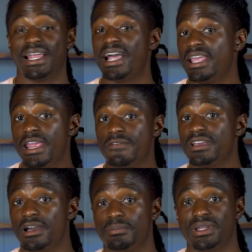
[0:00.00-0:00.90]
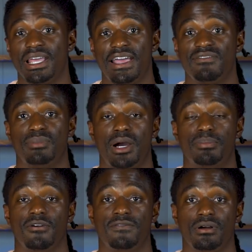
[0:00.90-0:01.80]
Not every company I have in my
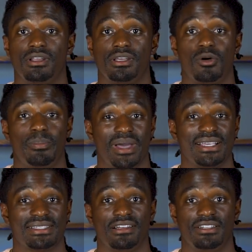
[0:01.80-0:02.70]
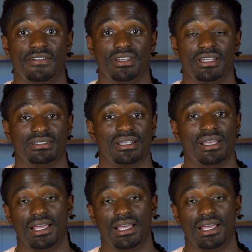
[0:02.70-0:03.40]
portfolio pays out dividends.